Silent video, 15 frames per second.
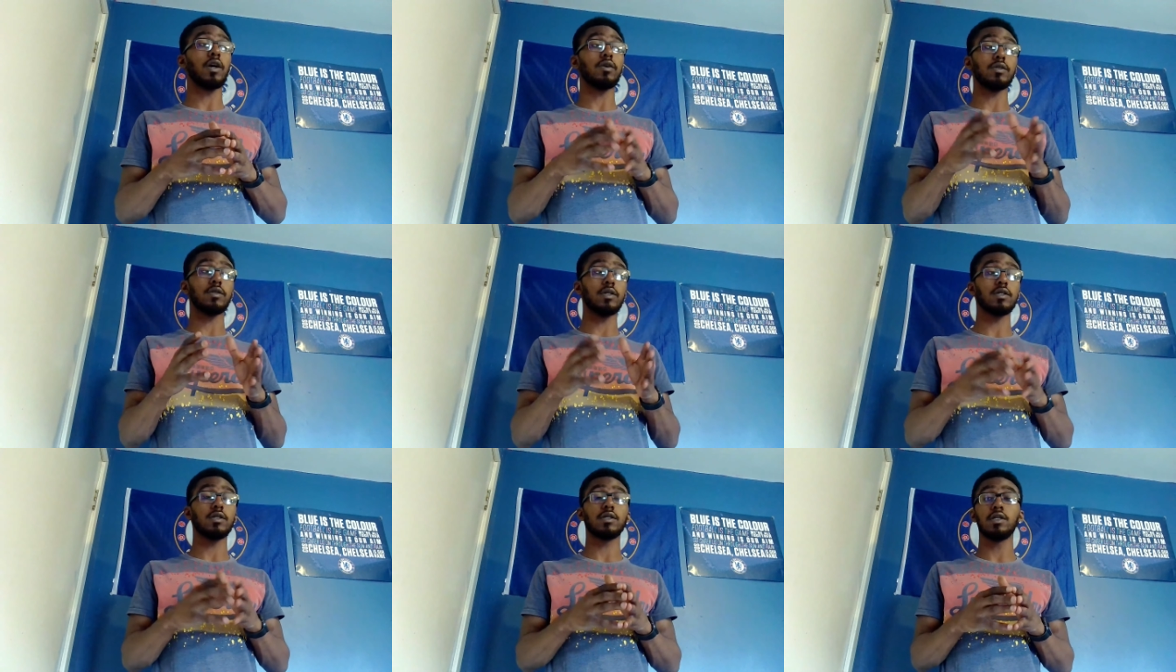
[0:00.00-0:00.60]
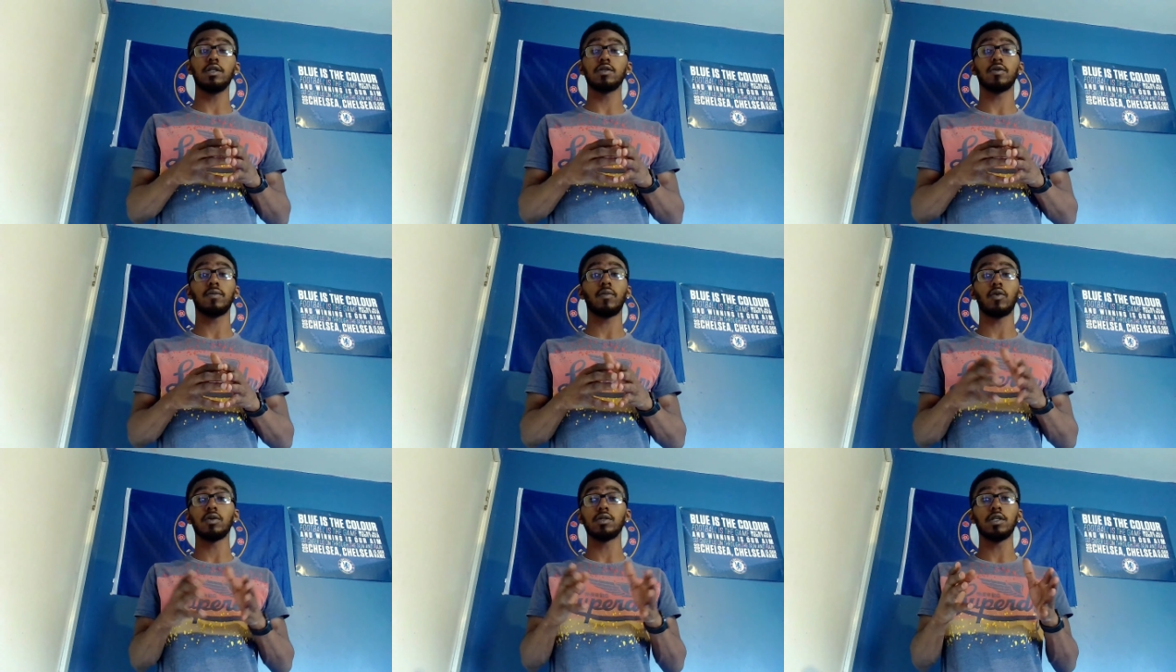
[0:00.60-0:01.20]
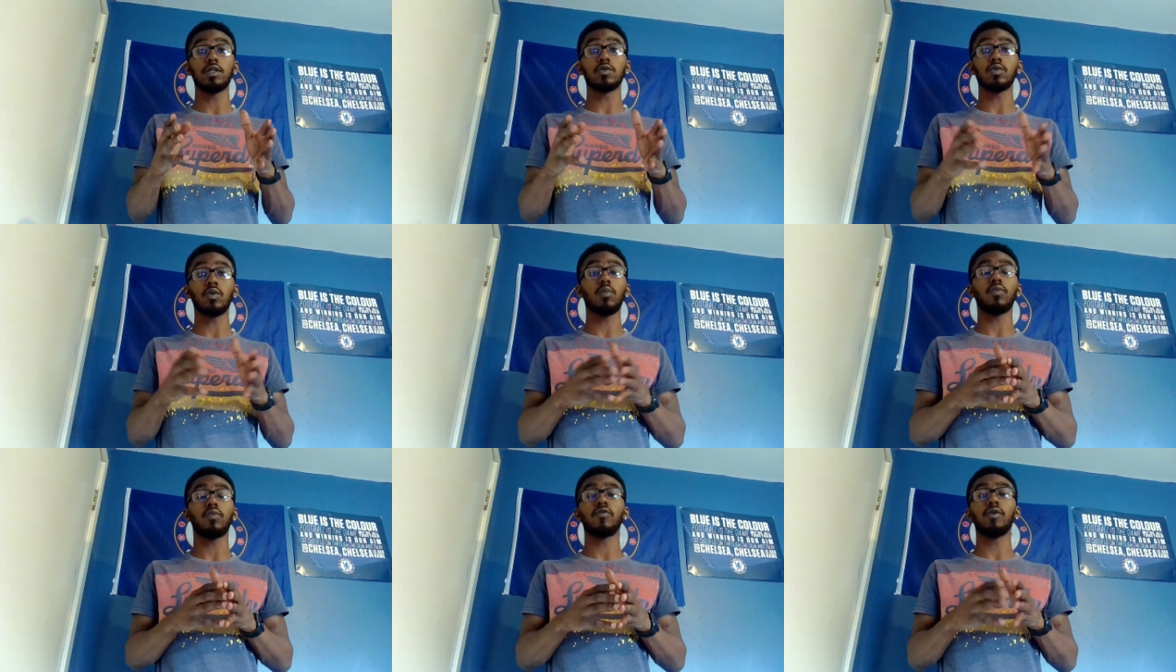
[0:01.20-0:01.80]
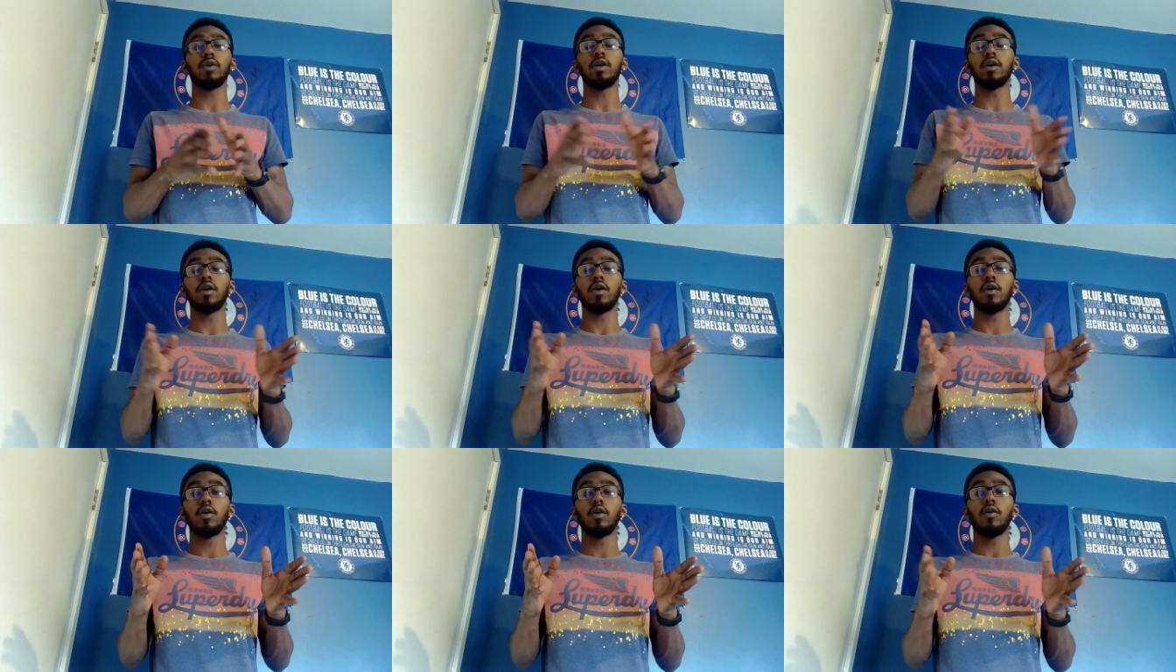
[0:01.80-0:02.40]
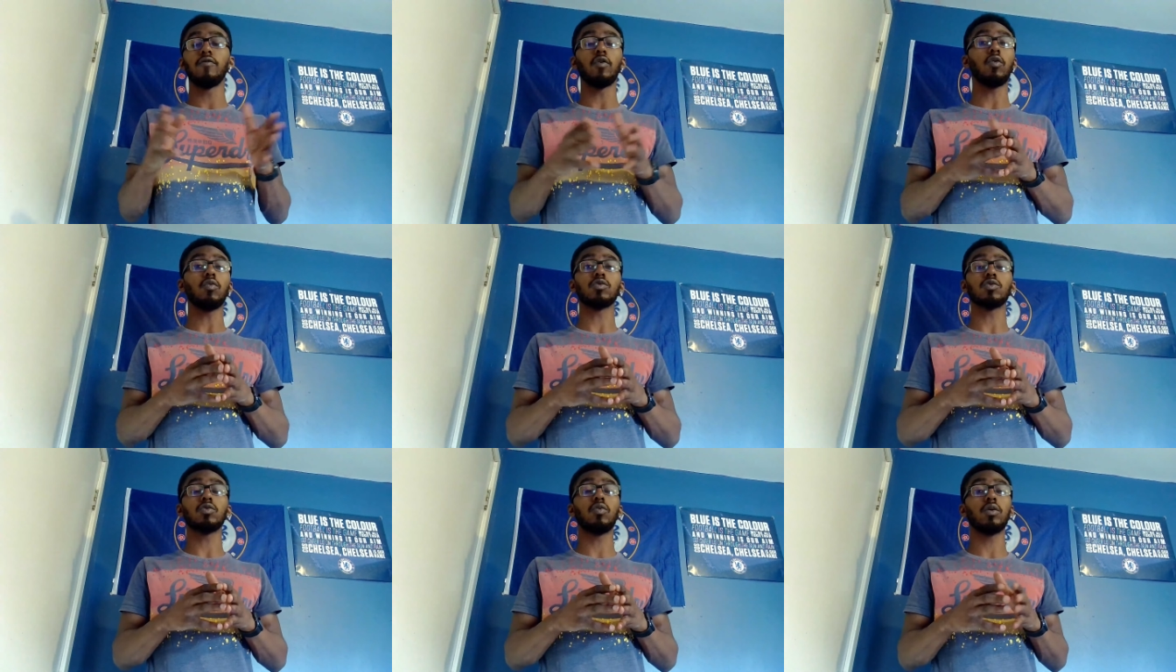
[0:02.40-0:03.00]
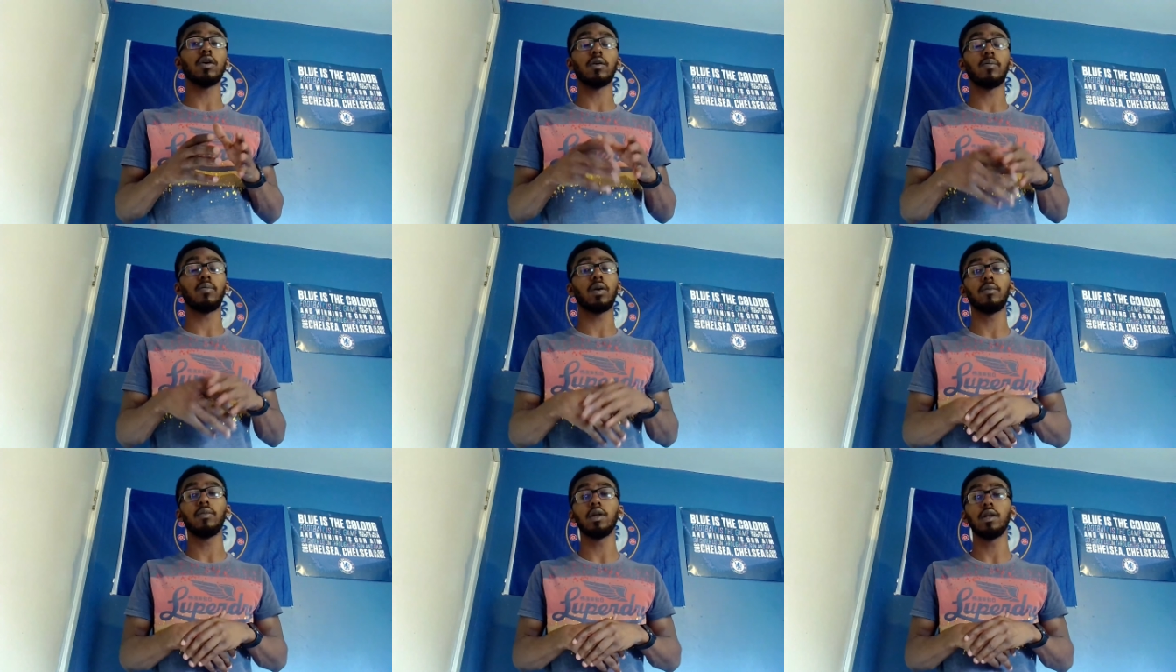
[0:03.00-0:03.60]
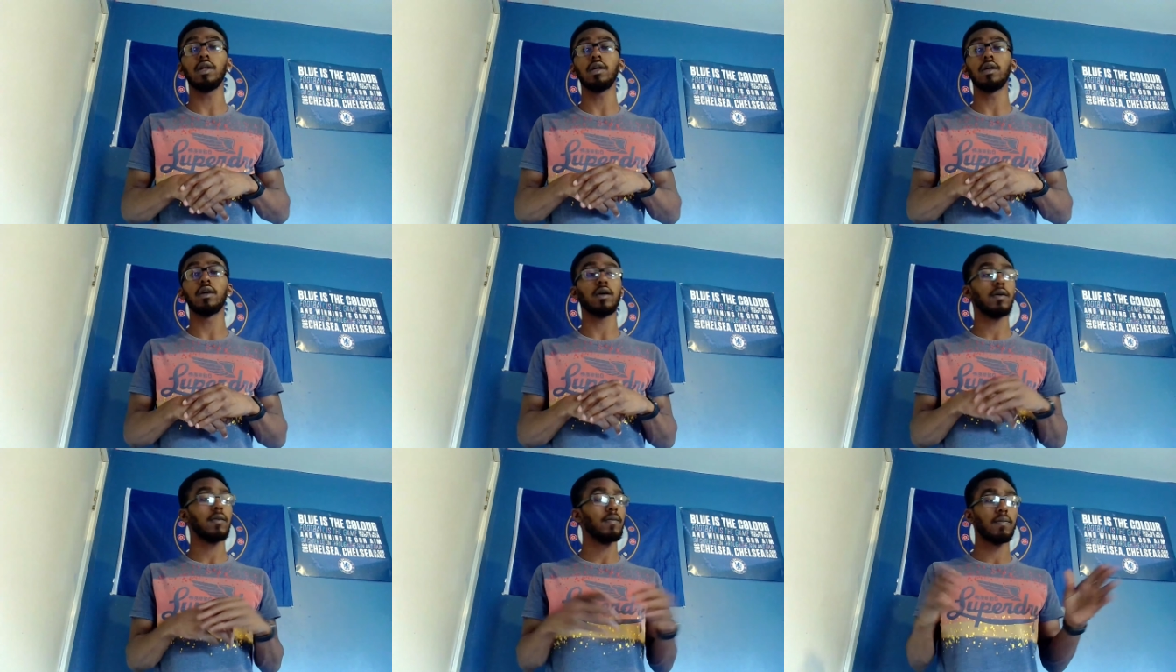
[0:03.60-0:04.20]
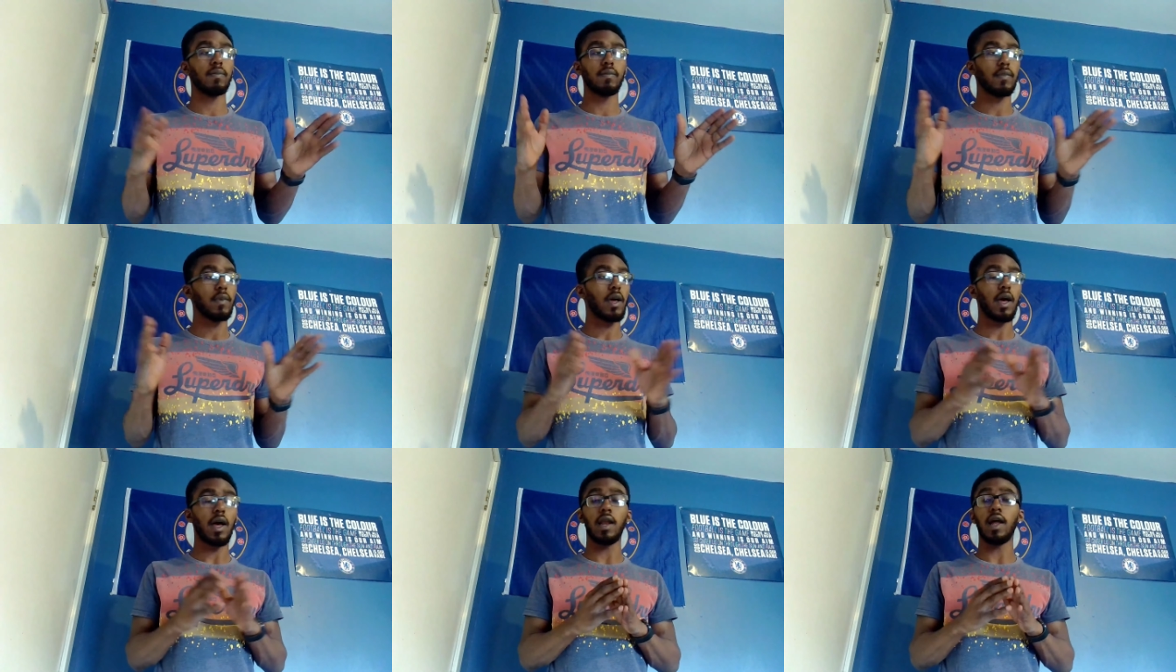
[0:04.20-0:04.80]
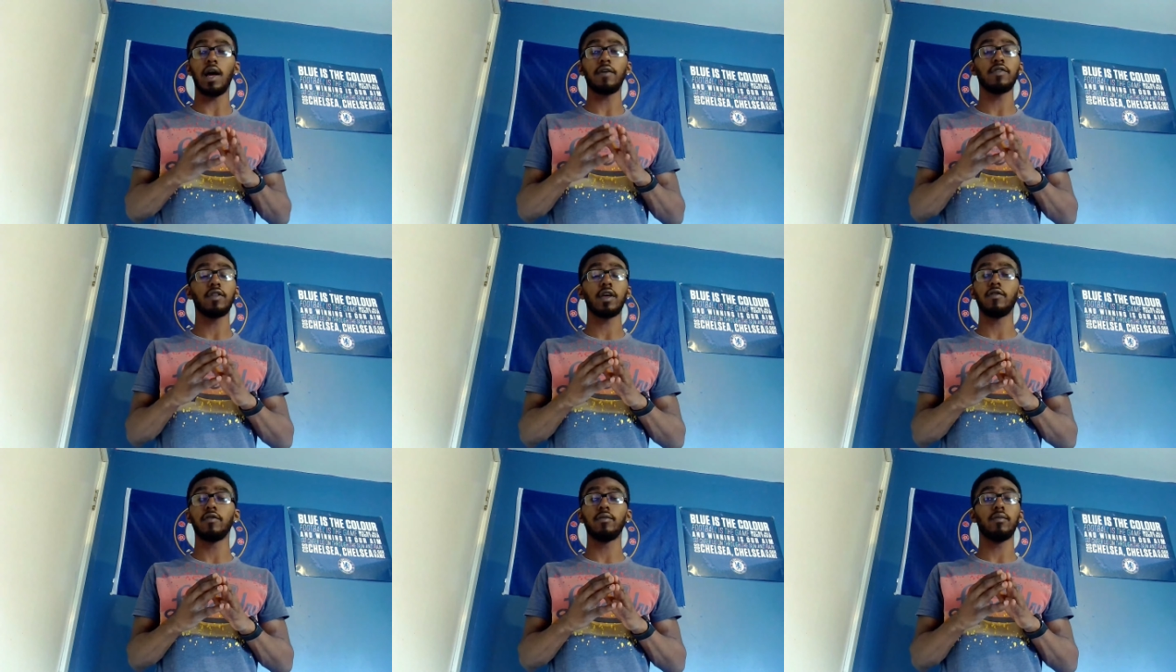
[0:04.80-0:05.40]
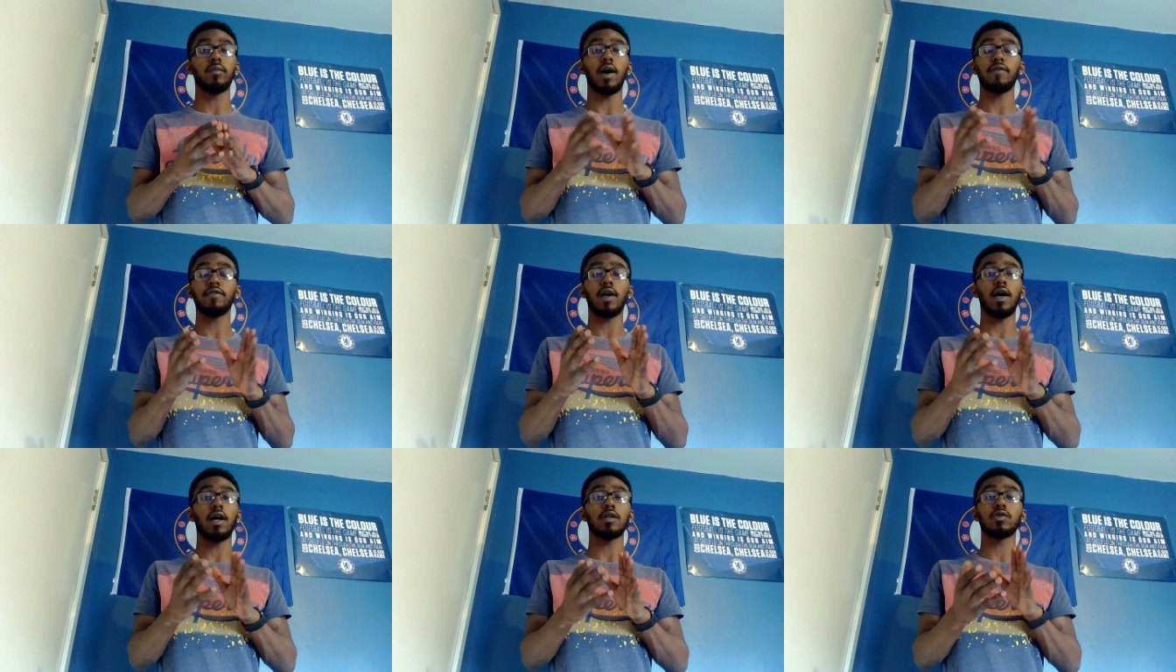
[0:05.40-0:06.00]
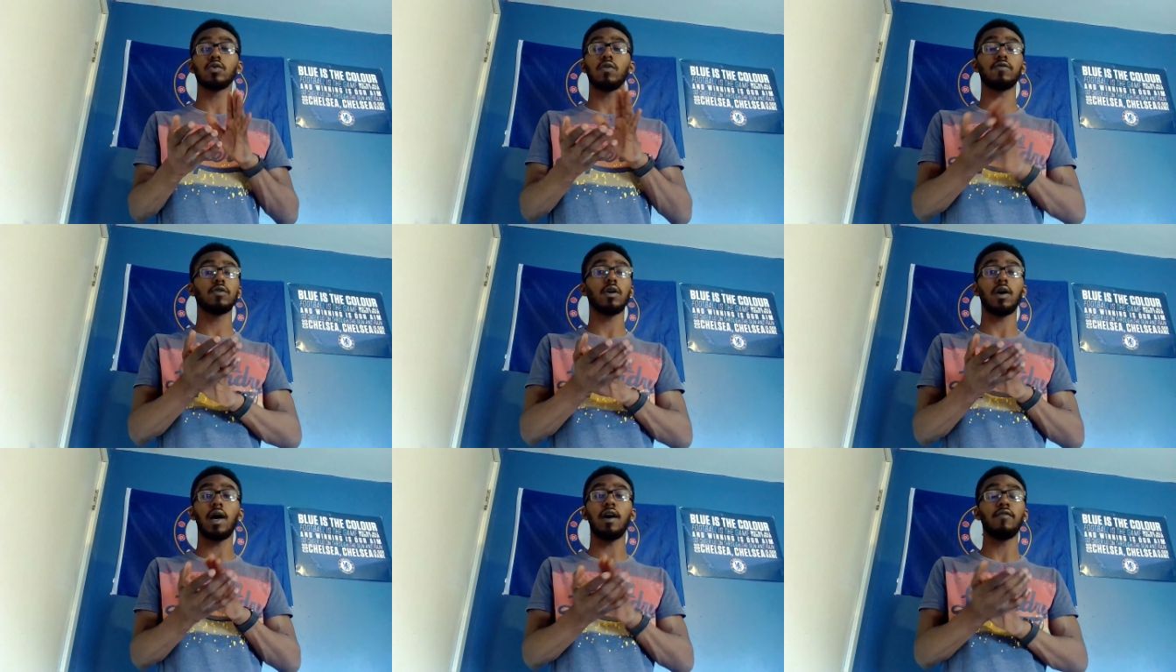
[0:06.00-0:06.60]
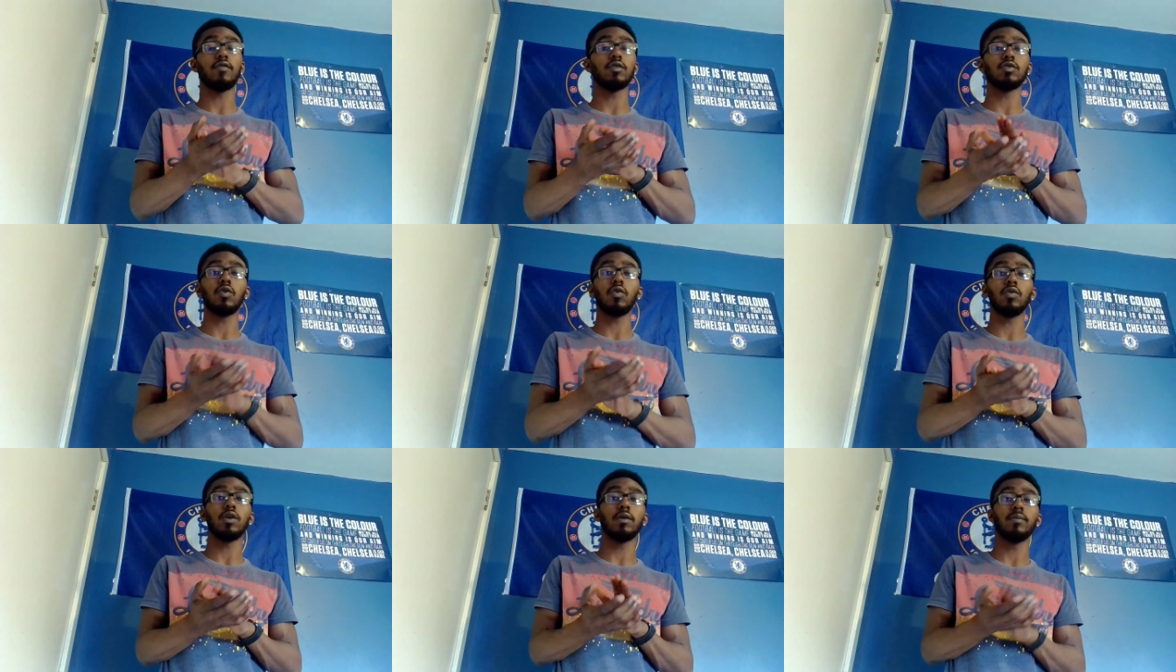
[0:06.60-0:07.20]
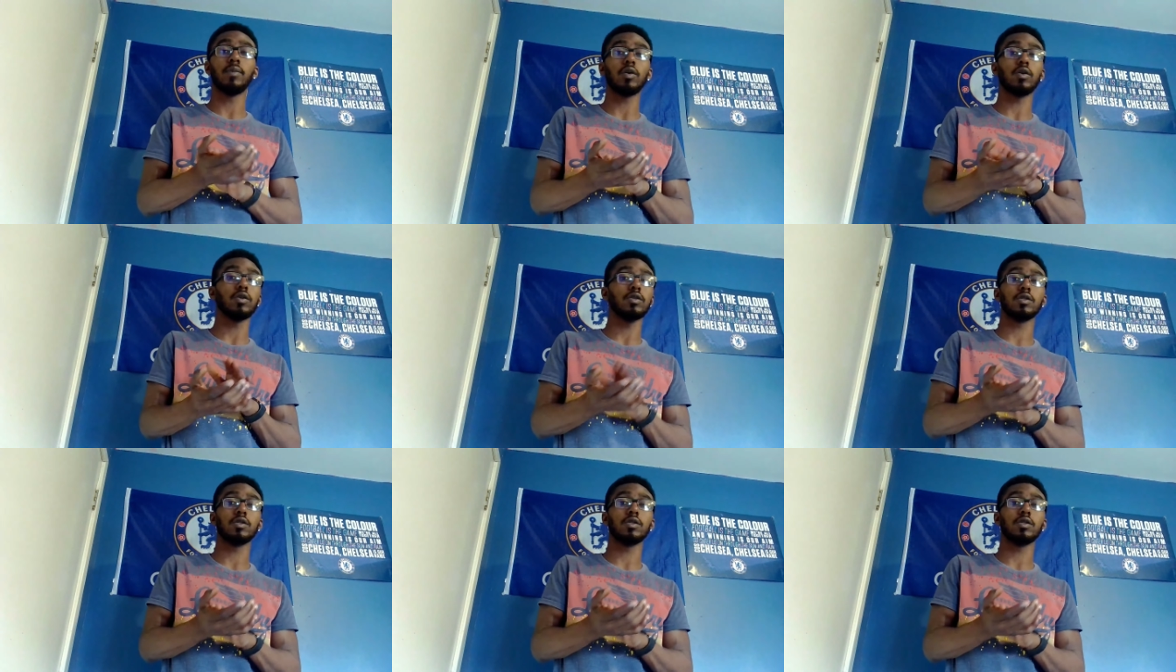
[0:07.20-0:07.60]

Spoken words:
this season, because he's top three for goals scored in the Premier League. And have to hats off to Ivan Toney, because